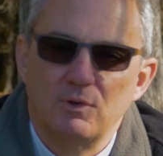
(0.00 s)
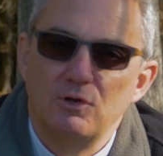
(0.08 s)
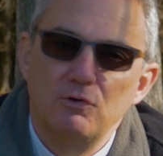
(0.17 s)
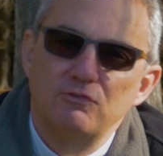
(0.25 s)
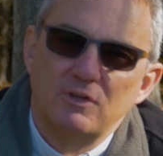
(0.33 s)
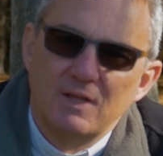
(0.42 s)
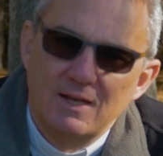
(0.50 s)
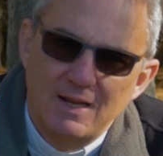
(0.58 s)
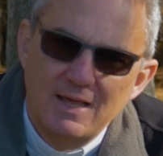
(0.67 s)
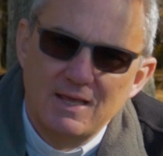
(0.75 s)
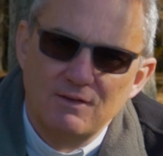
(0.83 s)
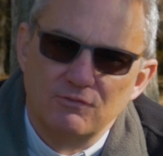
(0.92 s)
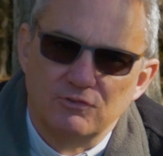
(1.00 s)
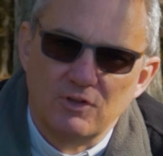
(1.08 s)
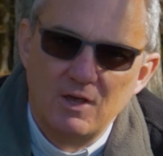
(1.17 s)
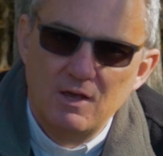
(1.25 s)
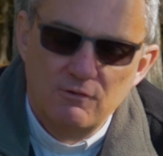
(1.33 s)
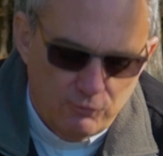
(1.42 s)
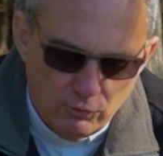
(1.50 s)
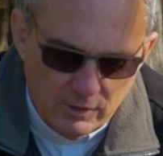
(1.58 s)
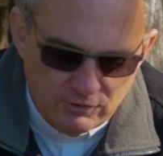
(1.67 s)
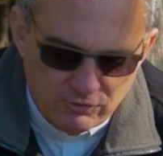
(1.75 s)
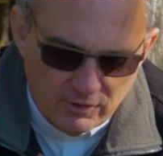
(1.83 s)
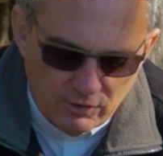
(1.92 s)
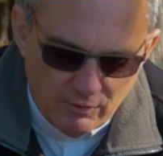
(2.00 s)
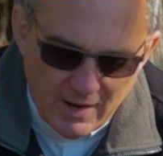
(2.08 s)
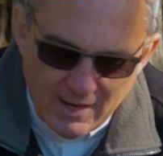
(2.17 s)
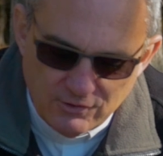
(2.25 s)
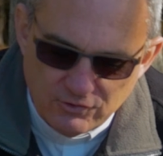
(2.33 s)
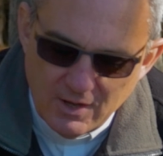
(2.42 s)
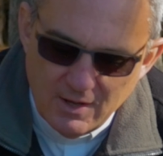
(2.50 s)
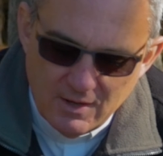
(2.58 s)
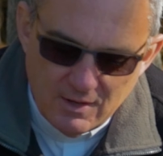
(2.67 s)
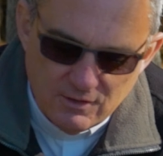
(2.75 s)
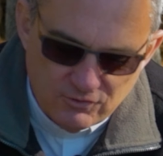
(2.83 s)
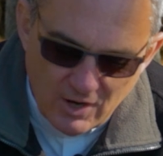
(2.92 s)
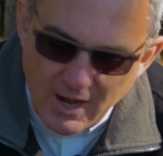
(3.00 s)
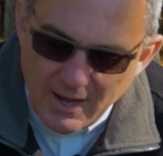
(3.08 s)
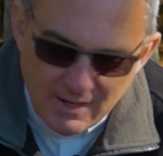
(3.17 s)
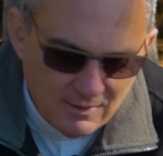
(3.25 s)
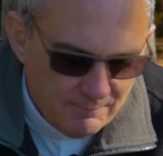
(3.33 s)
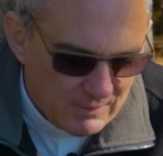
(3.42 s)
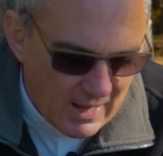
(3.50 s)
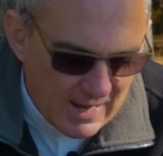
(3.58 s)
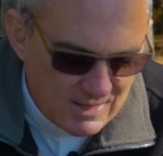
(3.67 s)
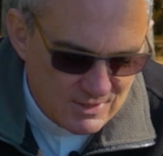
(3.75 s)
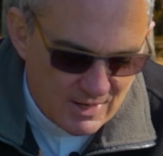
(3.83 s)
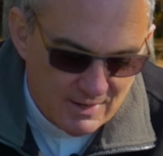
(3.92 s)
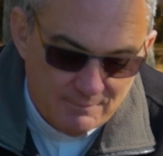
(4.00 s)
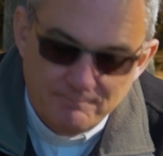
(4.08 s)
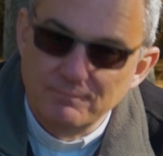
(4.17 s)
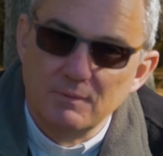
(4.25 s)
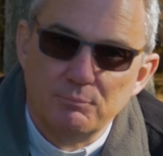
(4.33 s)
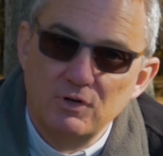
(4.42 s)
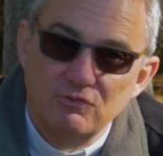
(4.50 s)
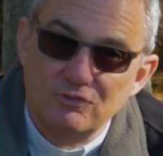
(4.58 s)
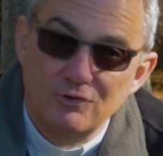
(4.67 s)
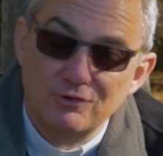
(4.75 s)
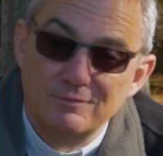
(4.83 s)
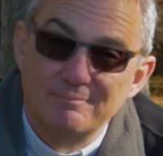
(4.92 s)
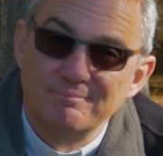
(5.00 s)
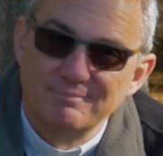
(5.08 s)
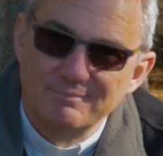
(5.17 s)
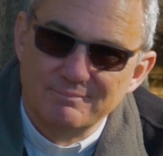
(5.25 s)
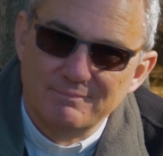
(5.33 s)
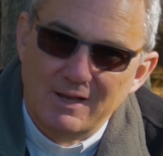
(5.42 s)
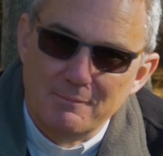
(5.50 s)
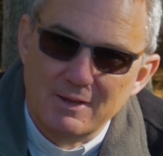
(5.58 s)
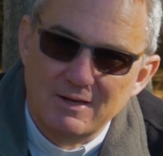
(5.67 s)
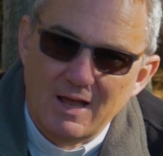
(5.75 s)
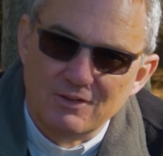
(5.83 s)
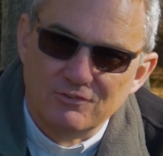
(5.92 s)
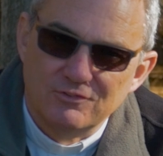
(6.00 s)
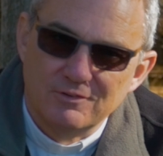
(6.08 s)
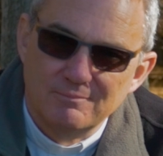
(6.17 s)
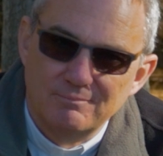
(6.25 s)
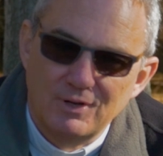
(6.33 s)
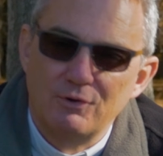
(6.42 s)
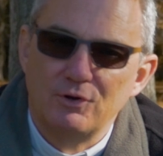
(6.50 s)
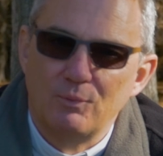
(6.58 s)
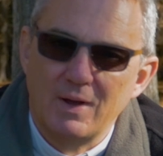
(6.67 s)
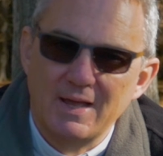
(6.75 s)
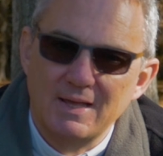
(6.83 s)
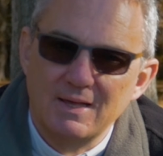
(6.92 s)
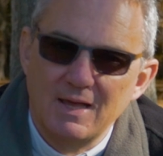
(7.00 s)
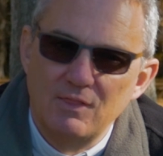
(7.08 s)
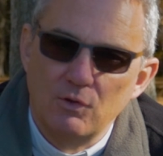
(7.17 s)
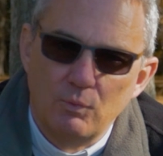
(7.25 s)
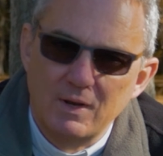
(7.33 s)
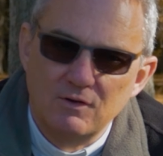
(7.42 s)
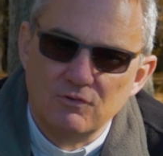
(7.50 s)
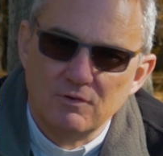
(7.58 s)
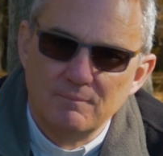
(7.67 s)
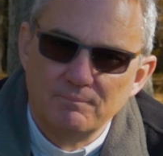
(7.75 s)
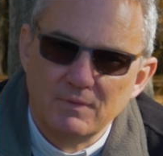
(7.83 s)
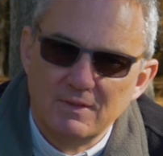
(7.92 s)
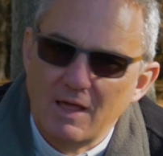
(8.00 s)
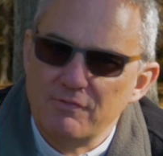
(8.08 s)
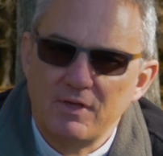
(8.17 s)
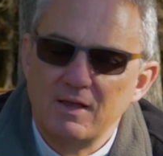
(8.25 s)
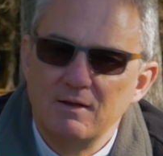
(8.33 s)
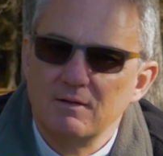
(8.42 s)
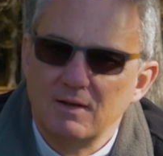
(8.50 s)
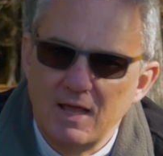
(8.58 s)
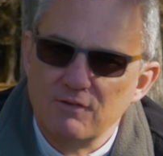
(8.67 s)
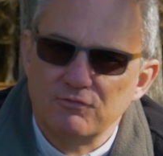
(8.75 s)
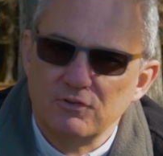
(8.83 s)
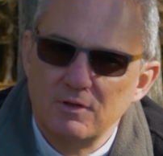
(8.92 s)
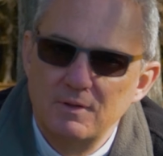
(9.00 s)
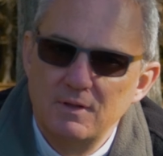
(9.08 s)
losing their leaves, falling to the ground, dying, and pretty soon becoming dust, blown away in the wind, nothing left.